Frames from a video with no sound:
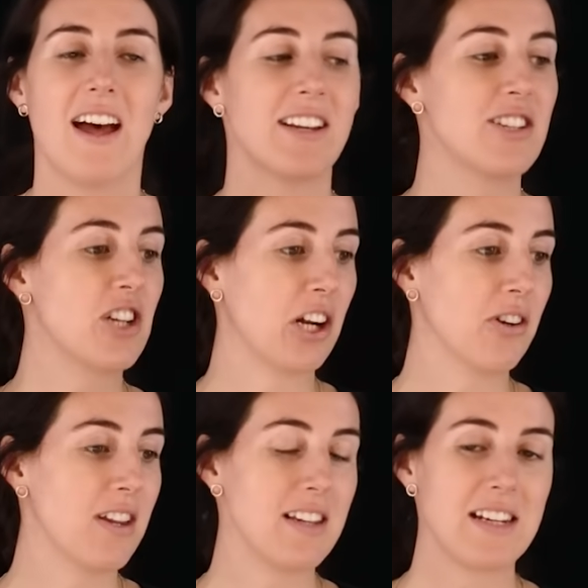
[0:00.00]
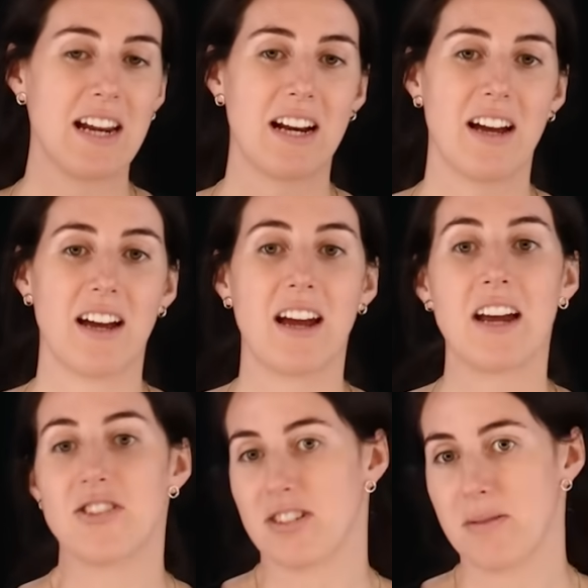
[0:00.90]
to generate the data
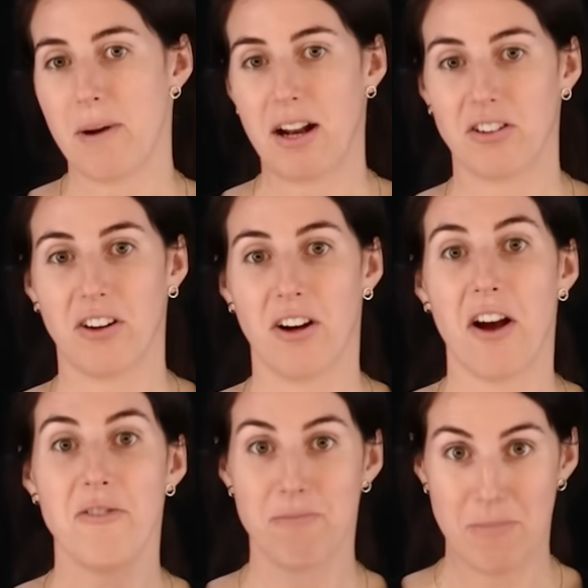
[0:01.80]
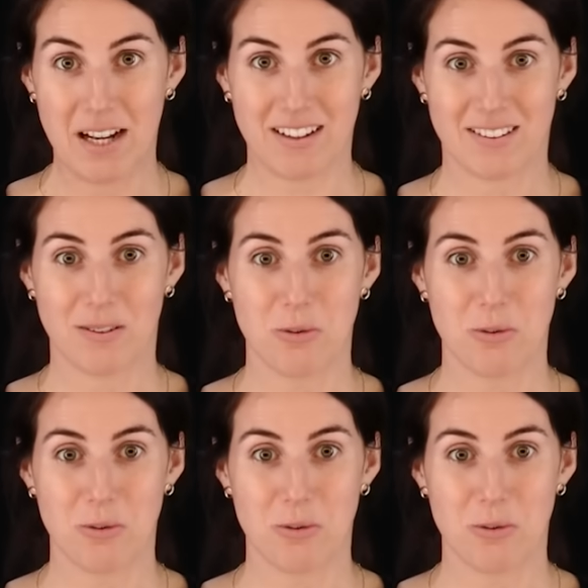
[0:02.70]
in just a matter of minutes,